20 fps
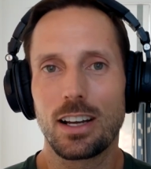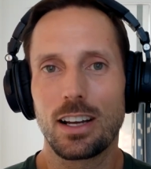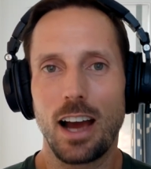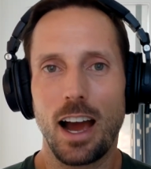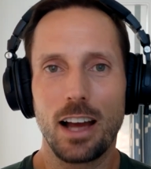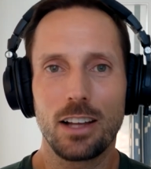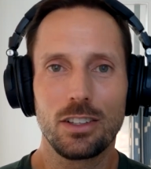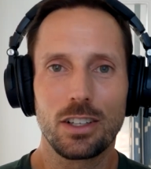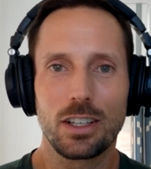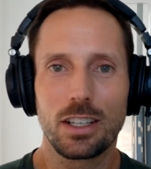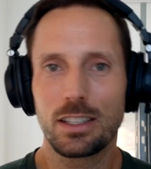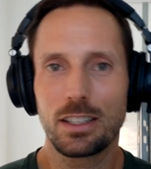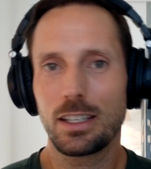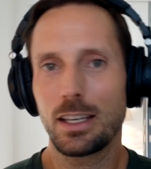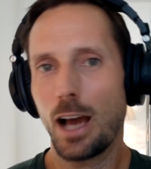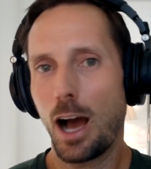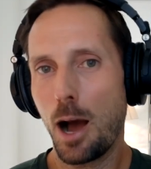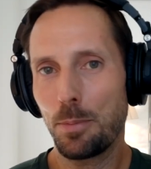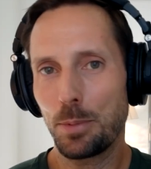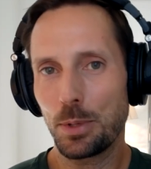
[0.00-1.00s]
I look at the
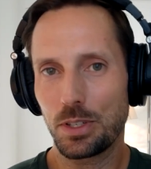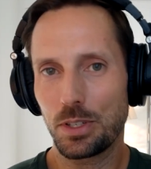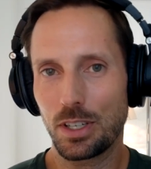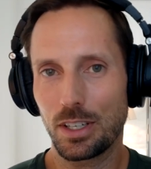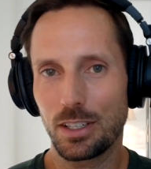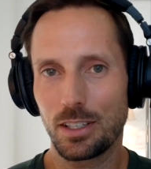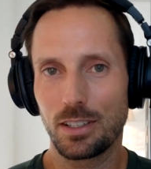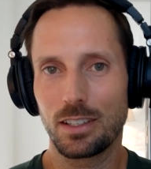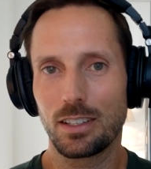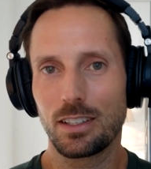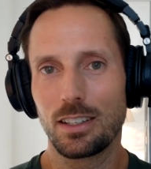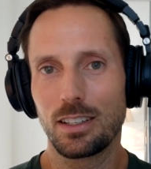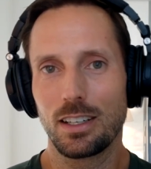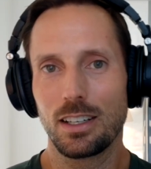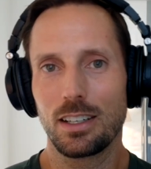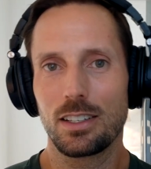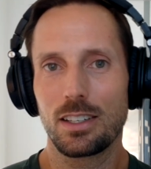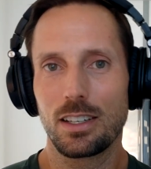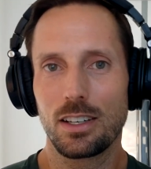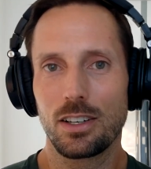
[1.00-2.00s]
opposite and
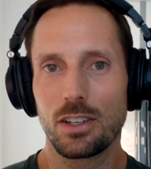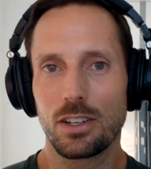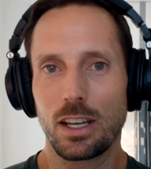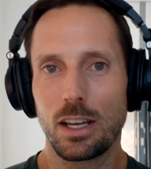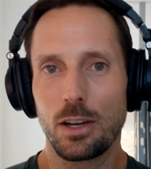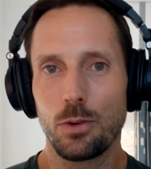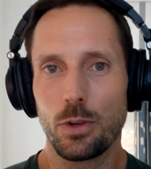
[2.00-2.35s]
I say, okay,